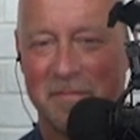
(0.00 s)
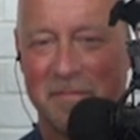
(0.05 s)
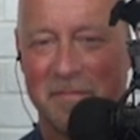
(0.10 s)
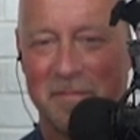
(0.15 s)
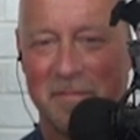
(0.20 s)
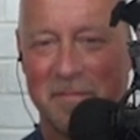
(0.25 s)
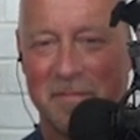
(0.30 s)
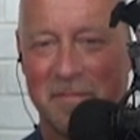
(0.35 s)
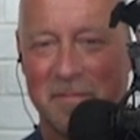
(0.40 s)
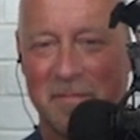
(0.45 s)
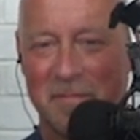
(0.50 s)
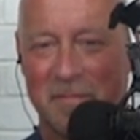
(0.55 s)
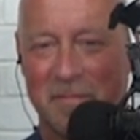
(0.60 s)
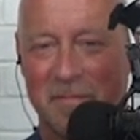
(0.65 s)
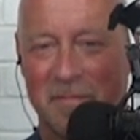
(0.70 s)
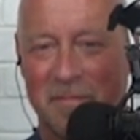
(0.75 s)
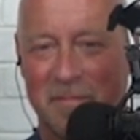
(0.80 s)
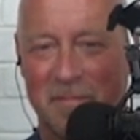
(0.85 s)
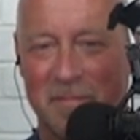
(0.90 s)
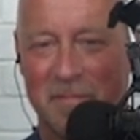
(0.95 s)

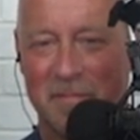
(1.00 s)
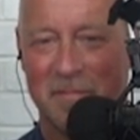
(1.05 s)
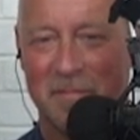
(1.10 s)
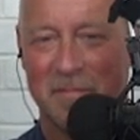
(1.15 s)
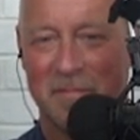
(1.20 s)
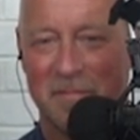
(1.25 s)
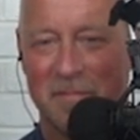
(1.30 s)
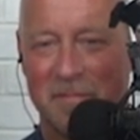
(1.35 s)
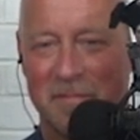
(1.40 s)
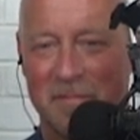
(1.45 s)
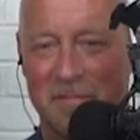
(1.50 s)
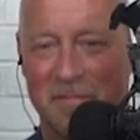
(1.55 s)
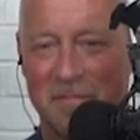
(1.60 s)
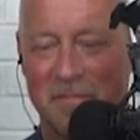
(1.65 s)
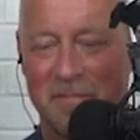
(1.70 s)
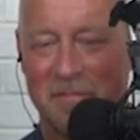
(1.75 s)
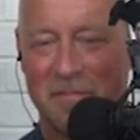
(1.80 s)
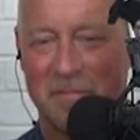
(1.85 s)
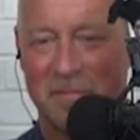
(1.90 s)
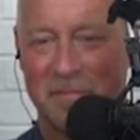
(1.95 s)

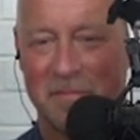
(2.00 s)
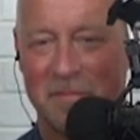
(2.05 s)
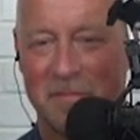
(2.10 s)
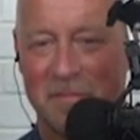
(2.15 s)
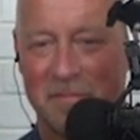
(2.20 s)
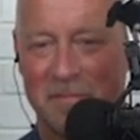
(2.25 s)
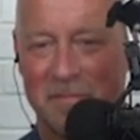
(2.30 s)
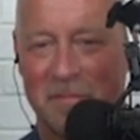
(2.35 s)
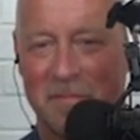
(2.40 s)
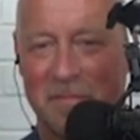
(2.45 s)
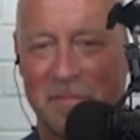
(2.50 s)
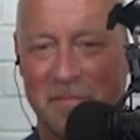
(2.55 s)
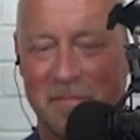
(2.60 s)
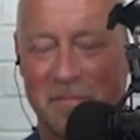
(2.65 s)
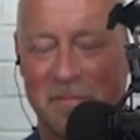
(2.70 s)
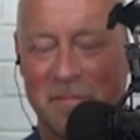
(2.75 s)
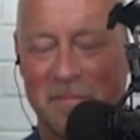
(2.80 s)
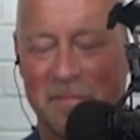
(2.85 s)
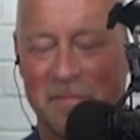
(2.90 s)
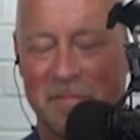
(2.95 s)

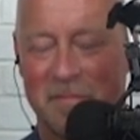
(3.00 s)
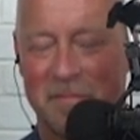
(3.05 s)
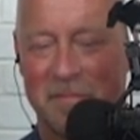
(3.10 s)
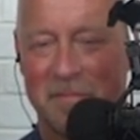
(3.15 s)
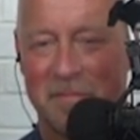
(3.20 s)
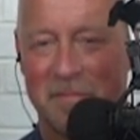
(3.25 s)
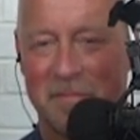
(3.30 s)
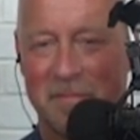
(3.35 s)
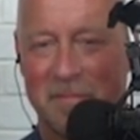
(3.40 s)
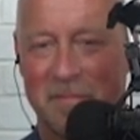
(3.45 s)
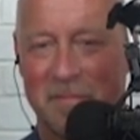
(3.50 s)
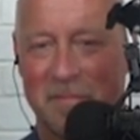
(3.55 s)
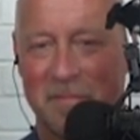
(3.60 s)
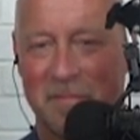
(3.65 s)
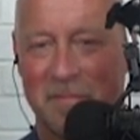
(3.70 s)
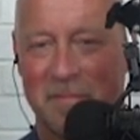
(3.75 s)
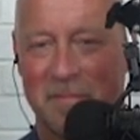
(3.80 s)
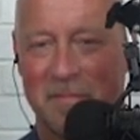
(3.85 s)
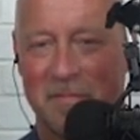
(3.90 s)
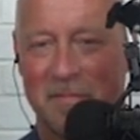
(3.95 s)

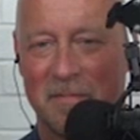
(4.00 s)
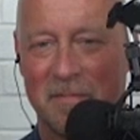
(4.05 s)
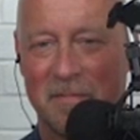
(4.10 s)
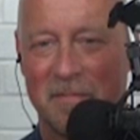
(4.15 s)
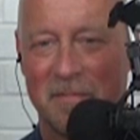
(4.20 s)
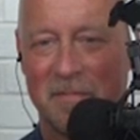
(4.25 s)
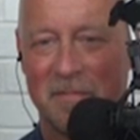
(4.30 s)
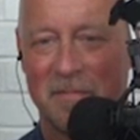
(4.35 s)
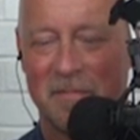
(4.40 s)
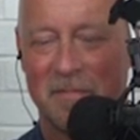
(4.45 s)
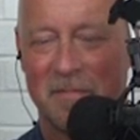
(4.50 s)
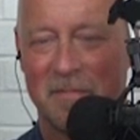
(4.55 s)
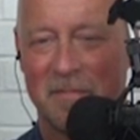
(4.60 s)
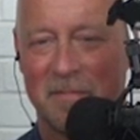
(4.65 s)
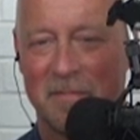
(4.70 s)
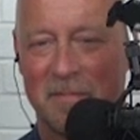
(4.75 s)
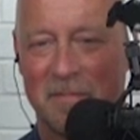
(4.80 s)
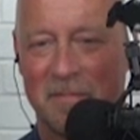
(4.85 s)
[no speech]